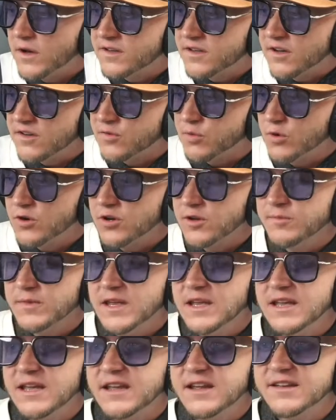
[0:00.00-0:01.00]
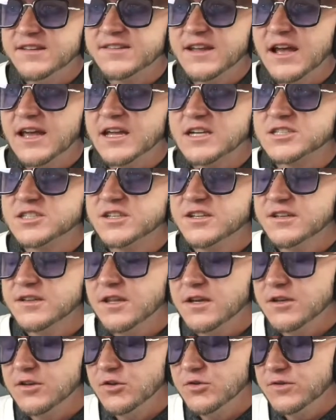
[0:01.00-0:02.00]
What does worry me is
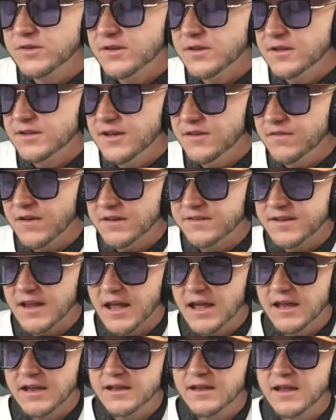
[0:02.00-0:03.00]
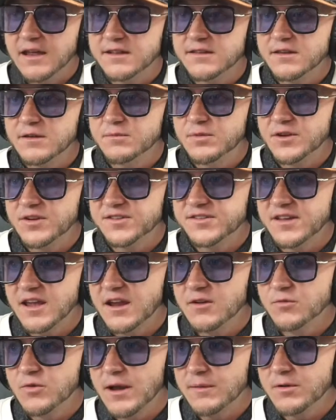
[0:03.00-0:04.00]
the new defensive end that the Bears
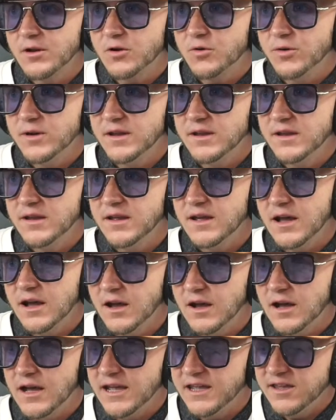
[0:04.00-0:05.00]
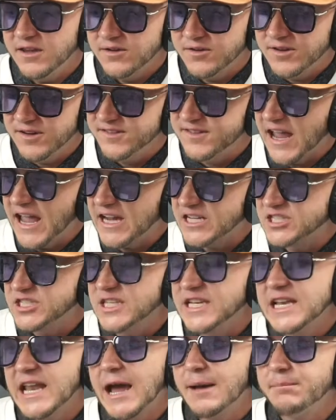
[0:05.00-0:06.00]
signed, Robert Quinn. I hear he's
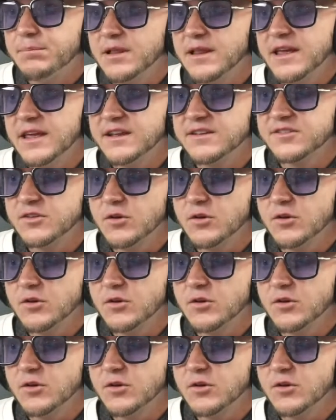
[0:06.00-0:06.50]
actually not playing.